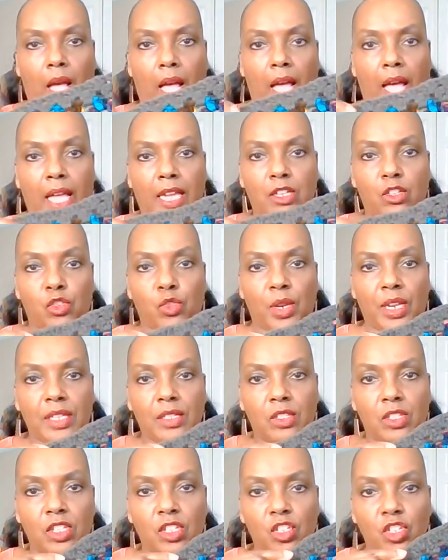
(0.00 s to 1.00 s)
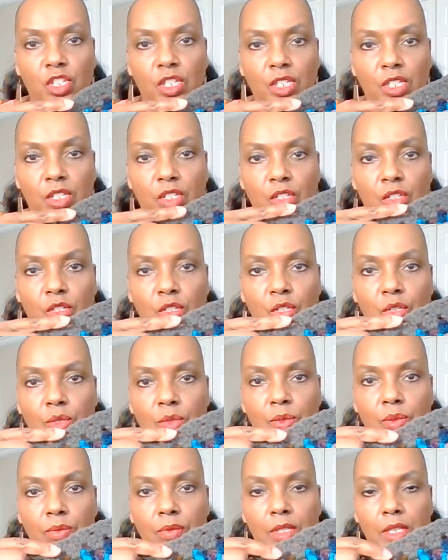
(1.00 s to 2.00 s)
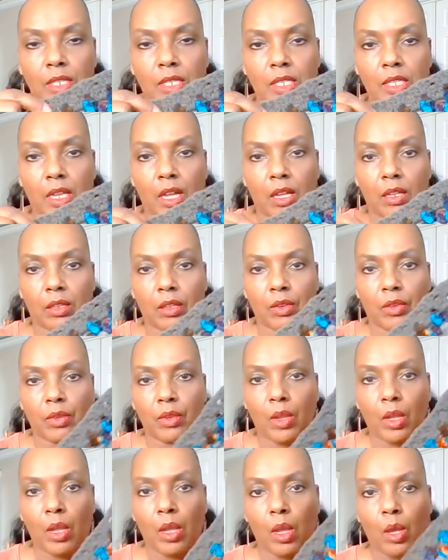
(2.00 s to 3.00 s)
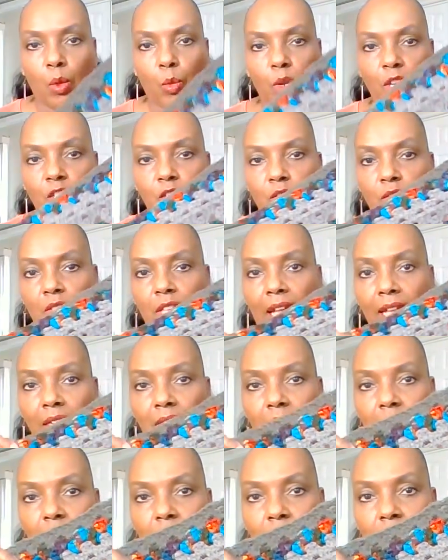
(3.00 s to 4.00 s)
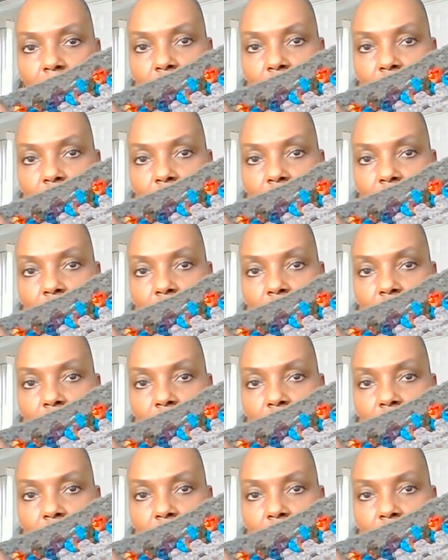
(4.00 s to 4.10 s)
I transitioned to this color, which that looks